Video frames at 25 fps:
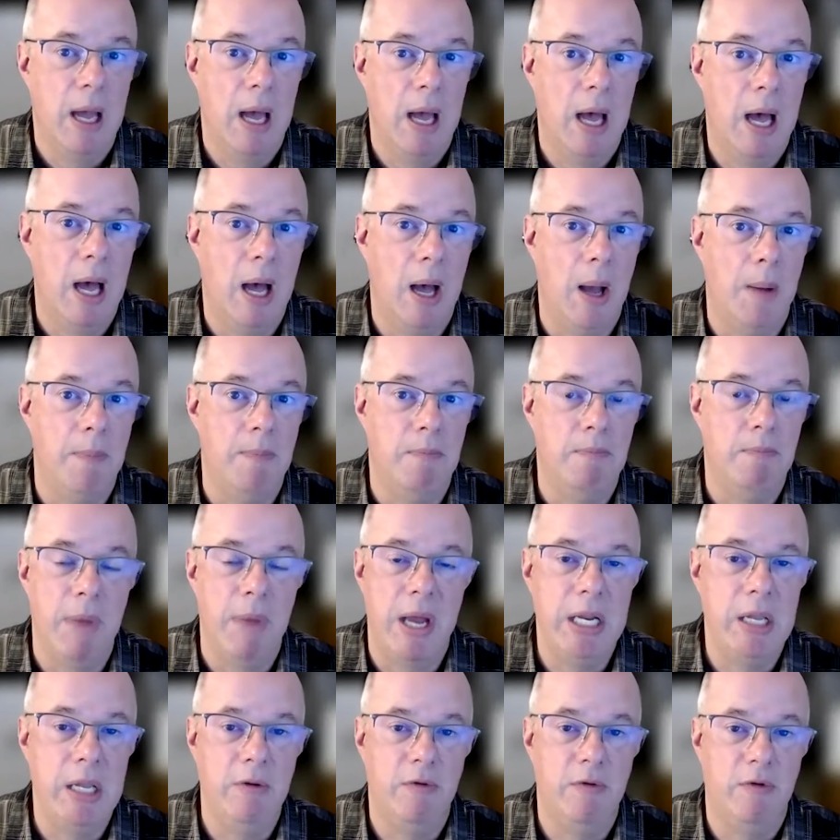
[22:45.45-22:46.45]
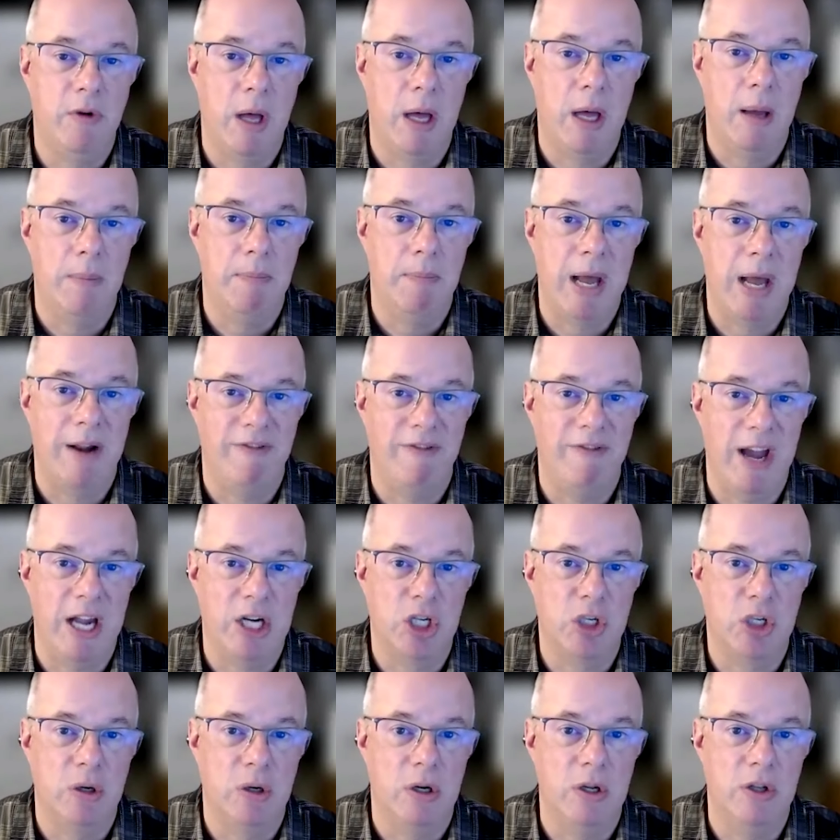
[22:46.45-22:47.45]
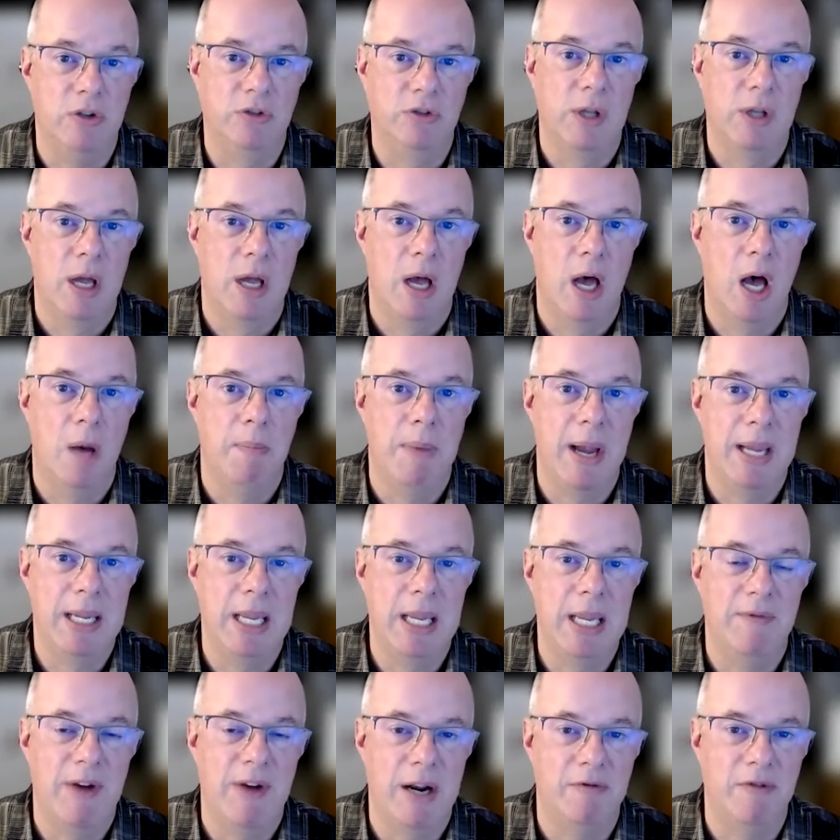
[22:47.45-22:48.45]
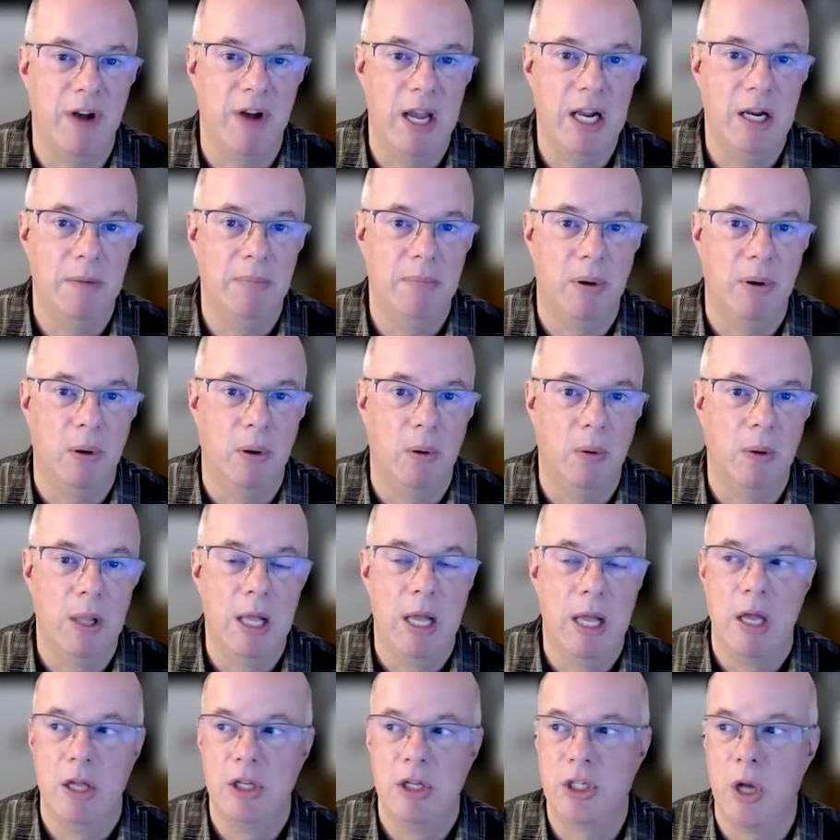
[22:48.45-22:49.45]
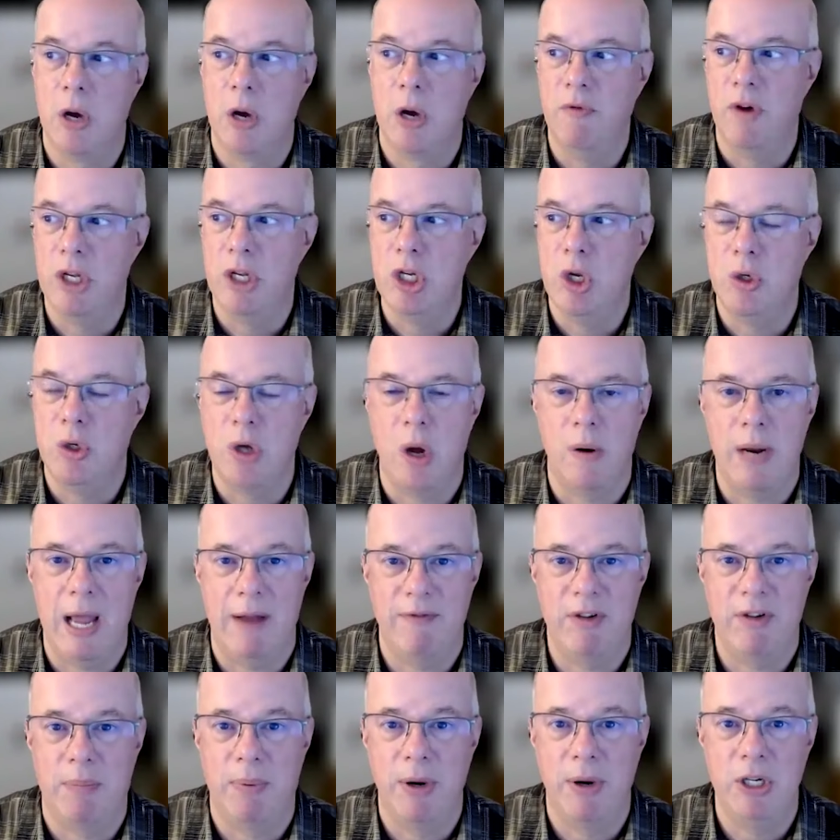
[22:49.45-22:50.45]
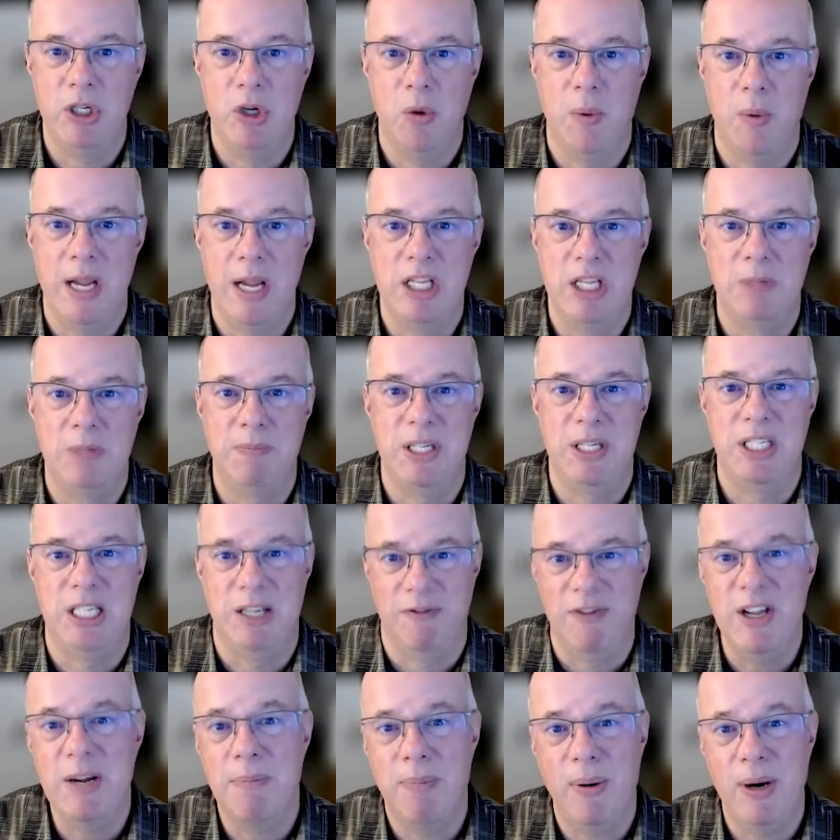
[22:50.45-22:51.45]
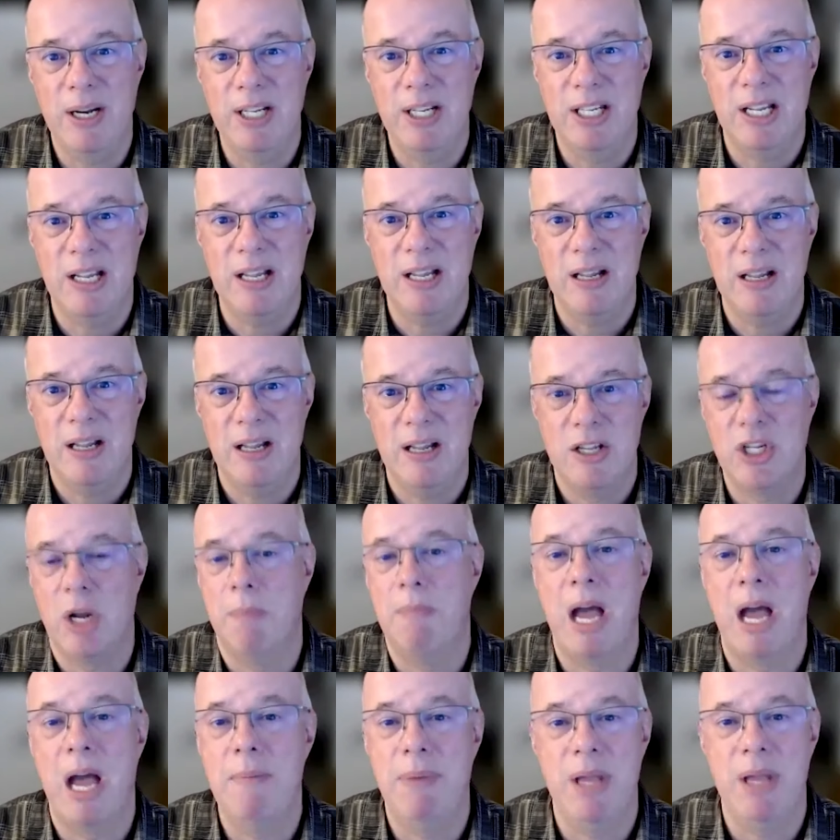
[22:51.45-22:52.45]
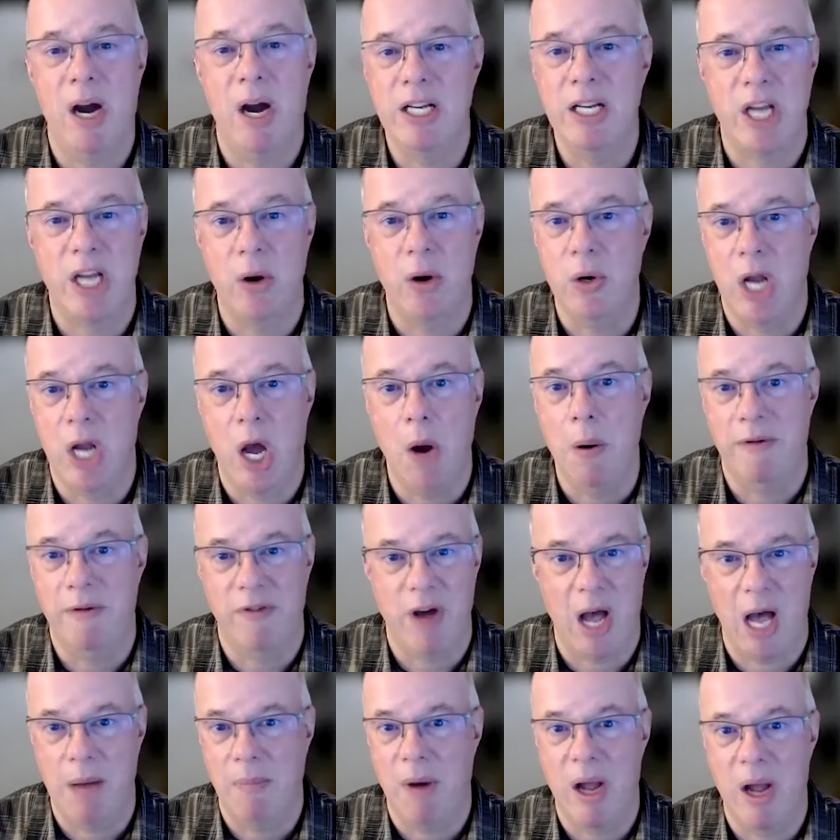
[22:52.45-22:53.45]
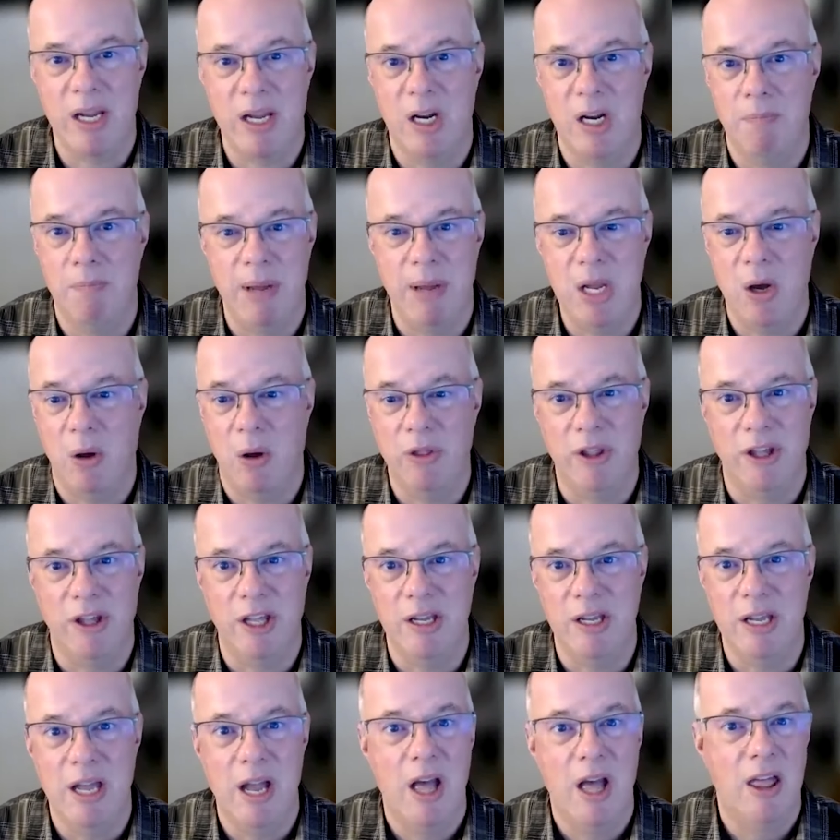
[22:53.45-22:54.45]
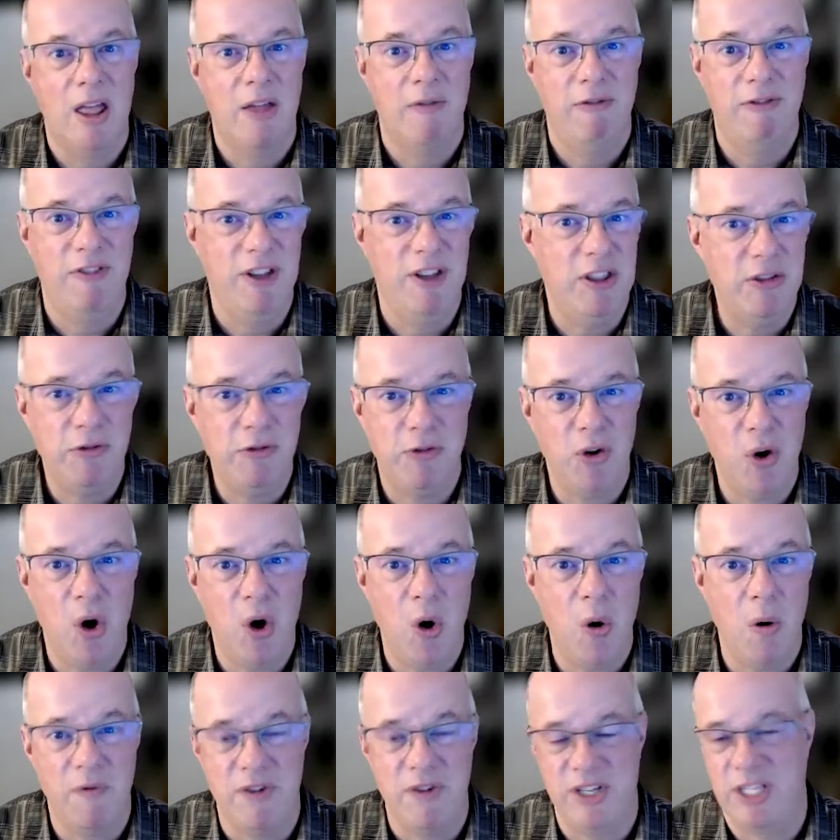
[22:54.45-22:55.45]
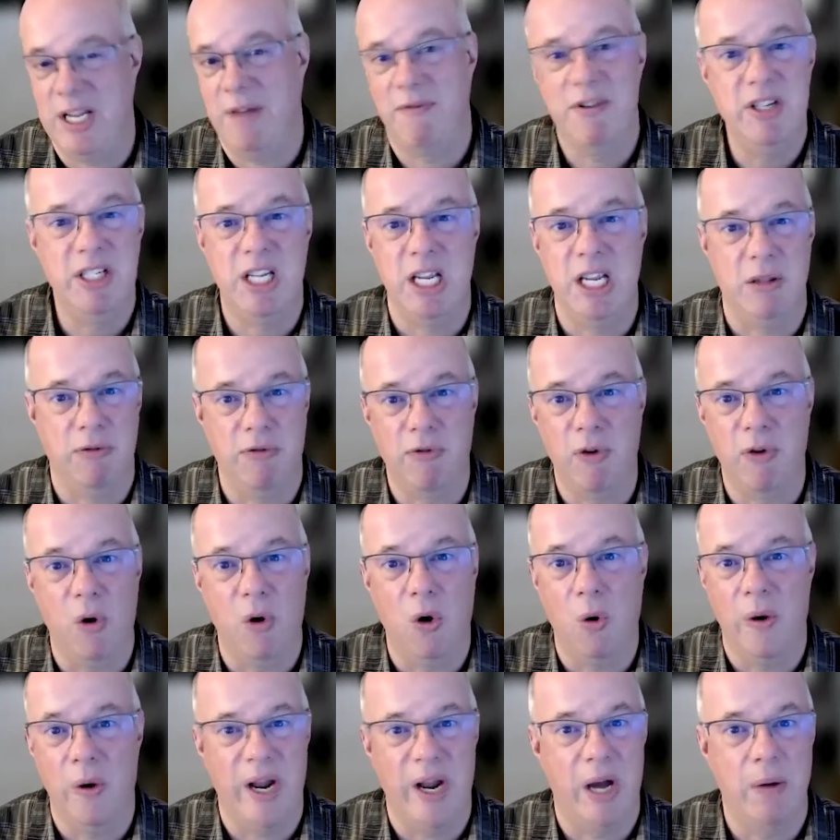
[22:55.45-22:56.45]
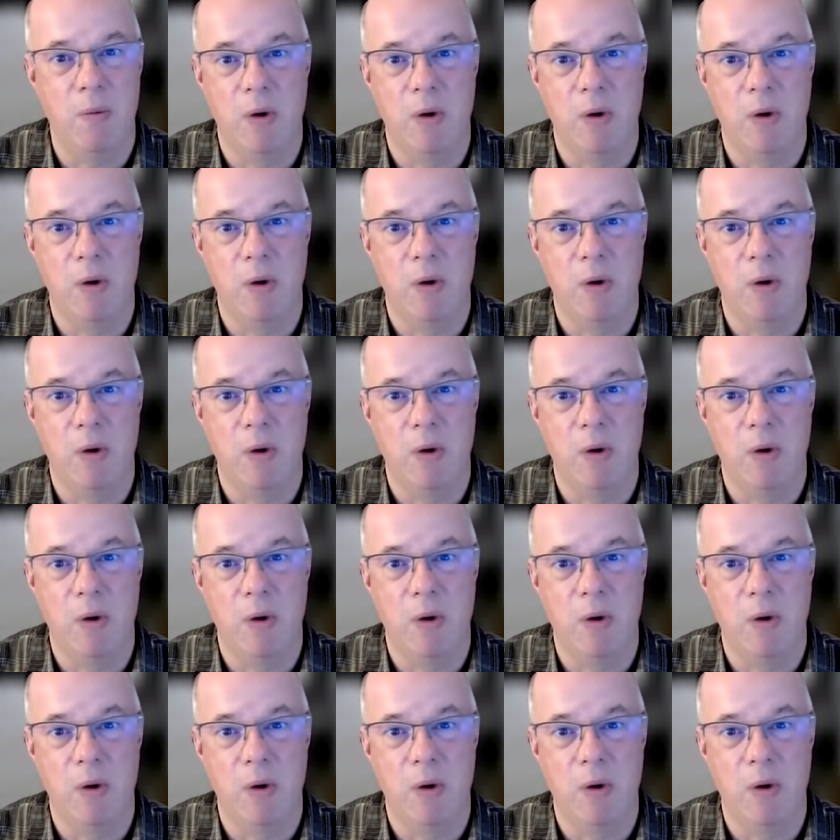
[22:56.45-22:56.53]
Many of manufacturers are making that available so that you don't have to print to a specific printer. So maybe I don't know am I going to be on the 5th floor or the 17th floor when